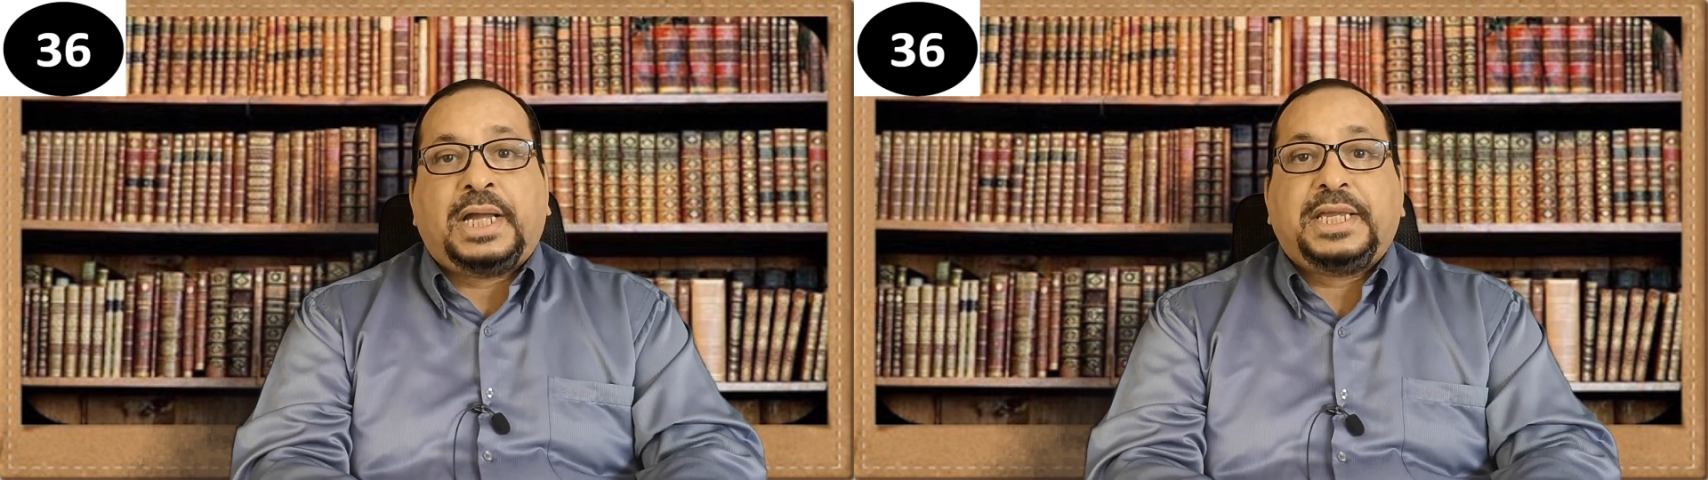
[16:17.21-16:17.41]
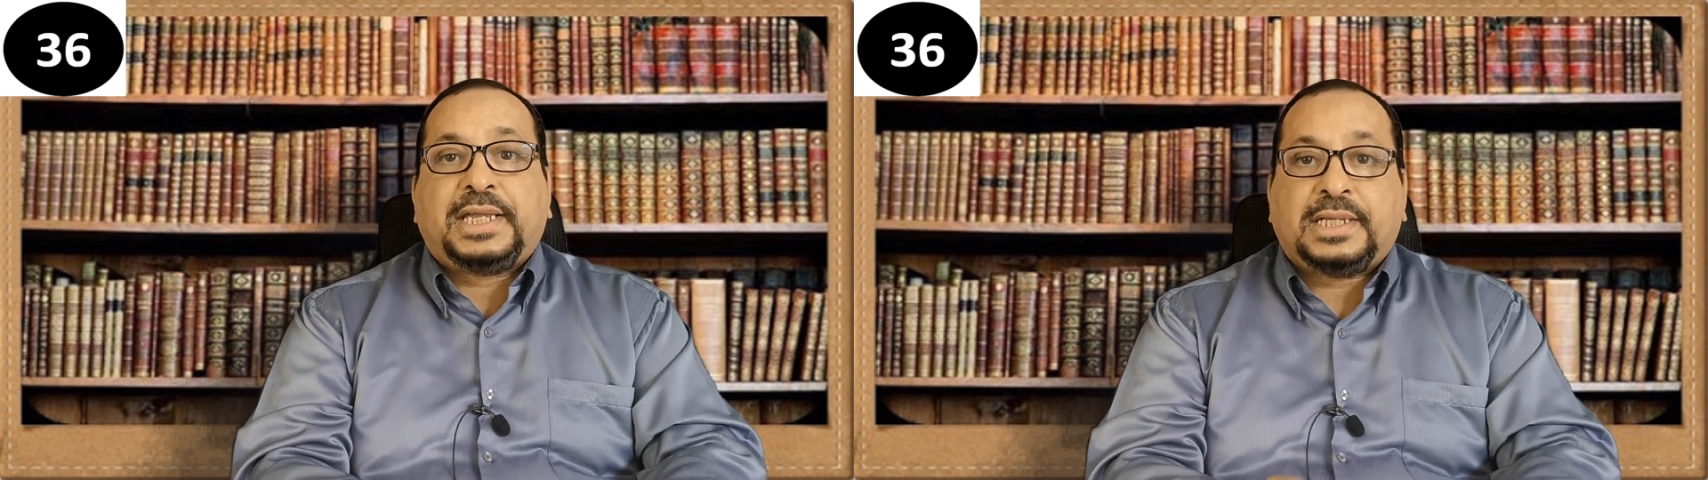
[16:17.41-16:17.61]

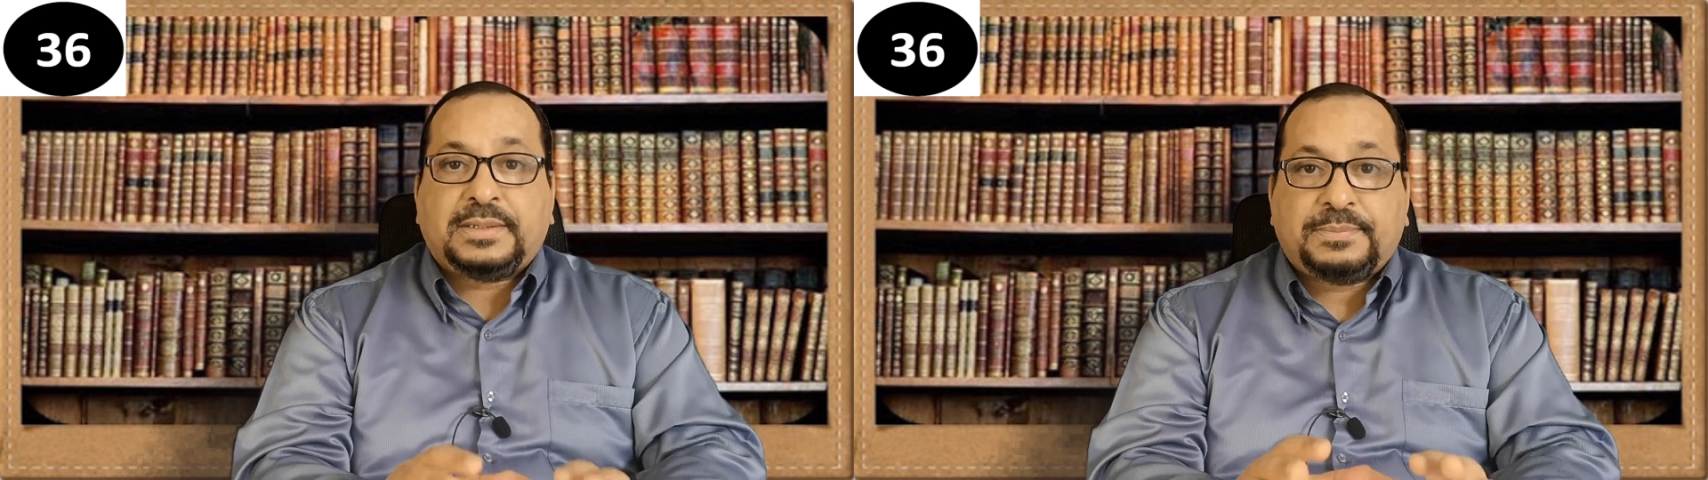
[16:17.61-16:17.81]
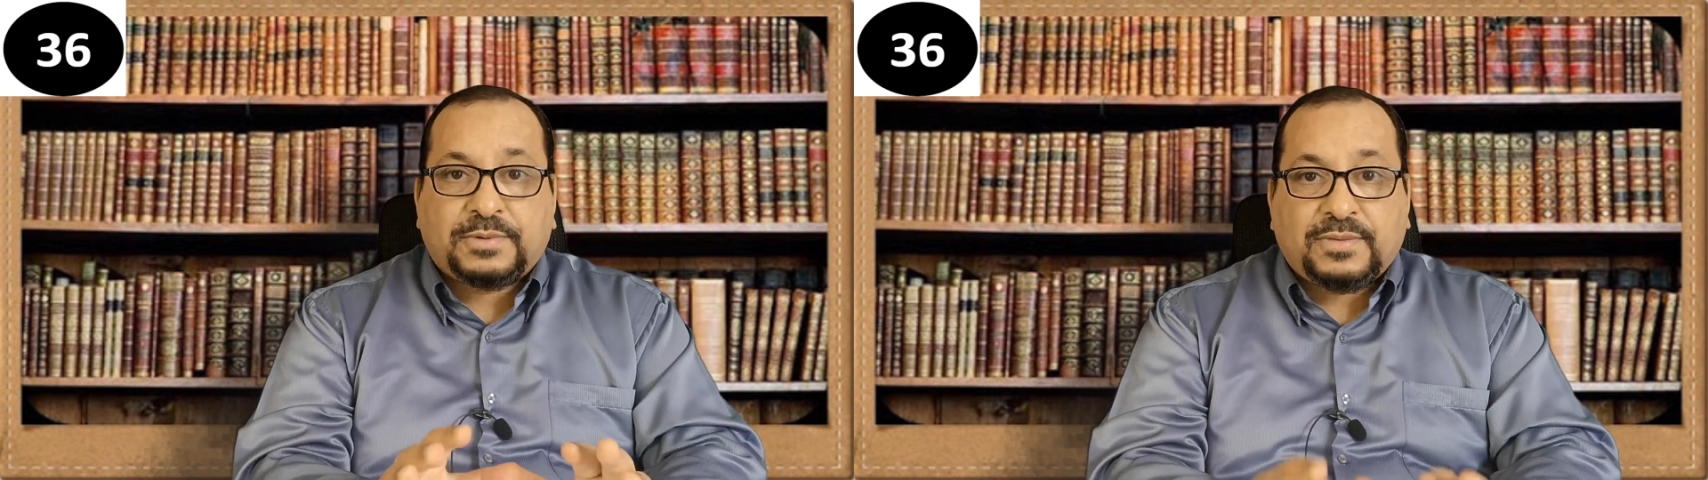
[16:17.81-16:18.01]
He
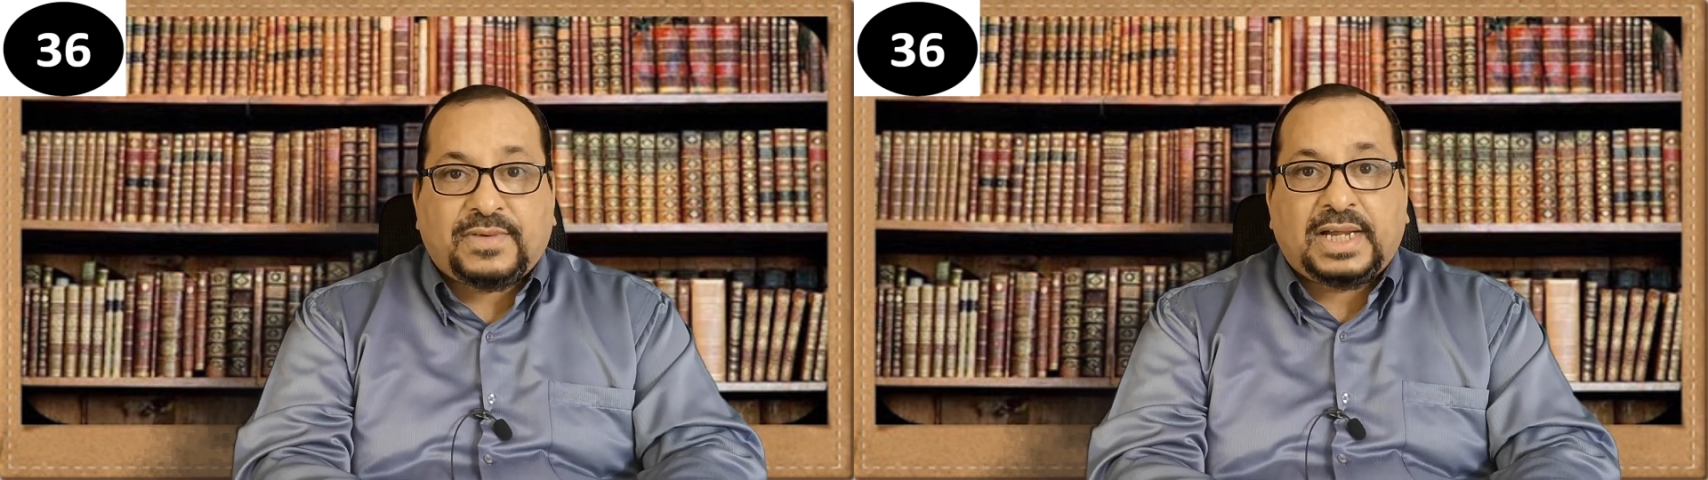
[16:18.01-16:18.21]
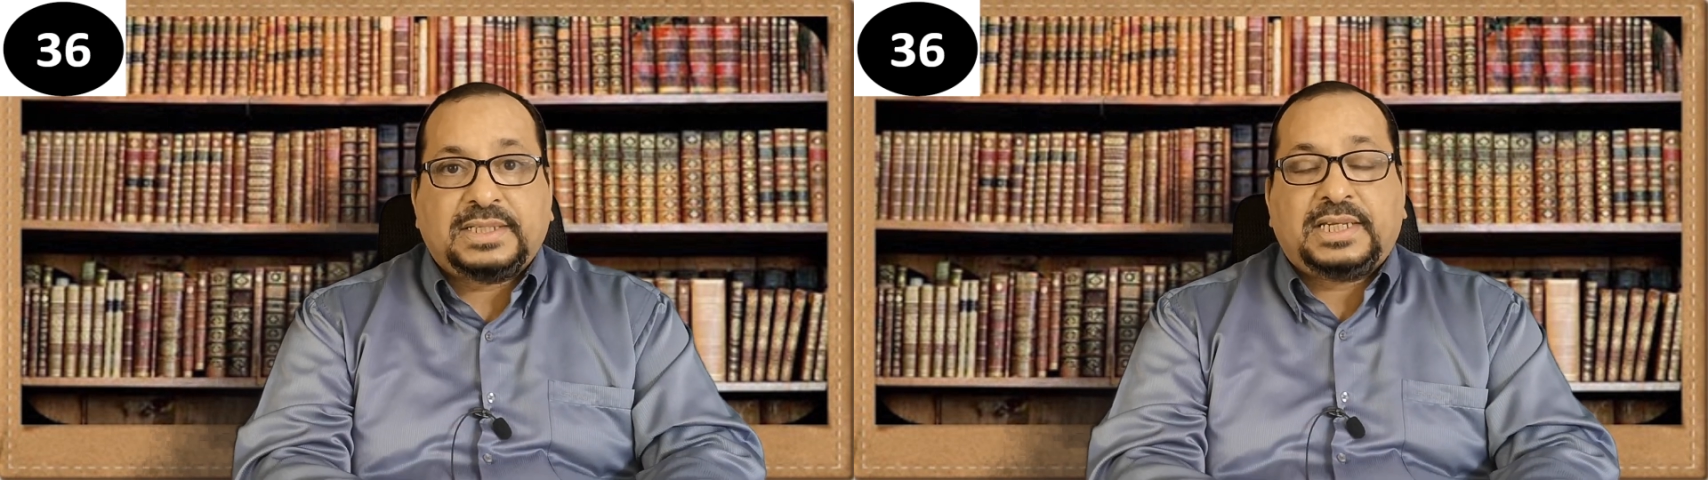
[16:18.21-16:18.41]
can
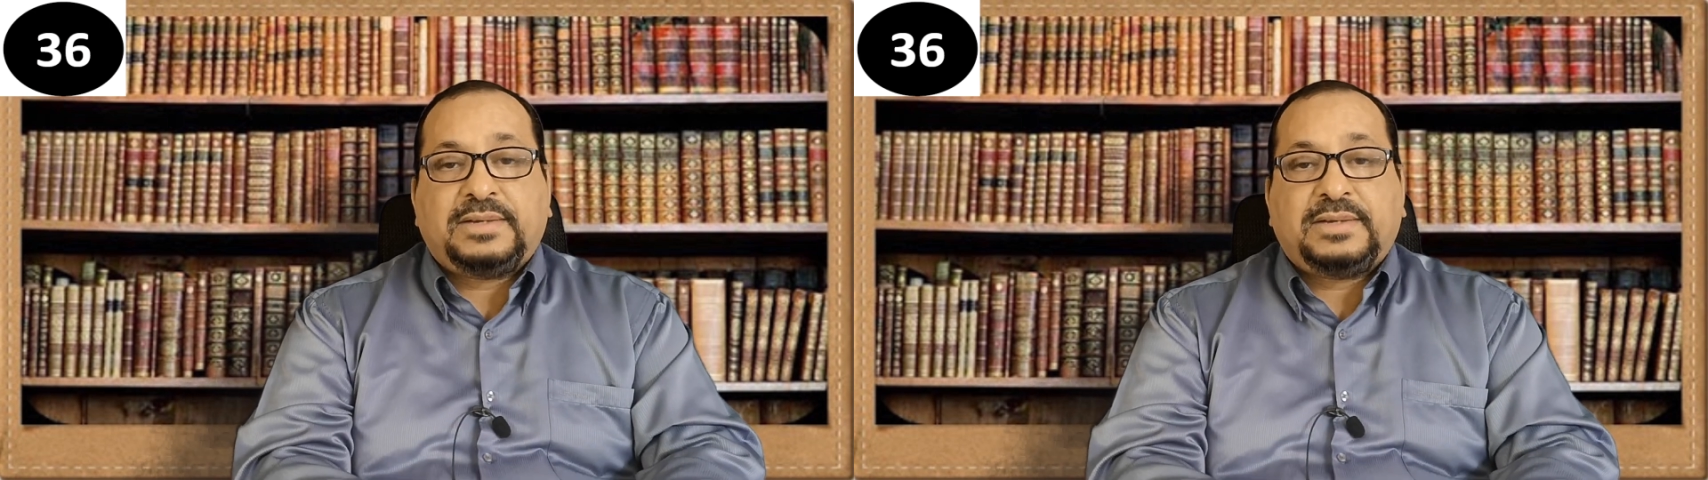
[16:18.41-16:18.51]
provide the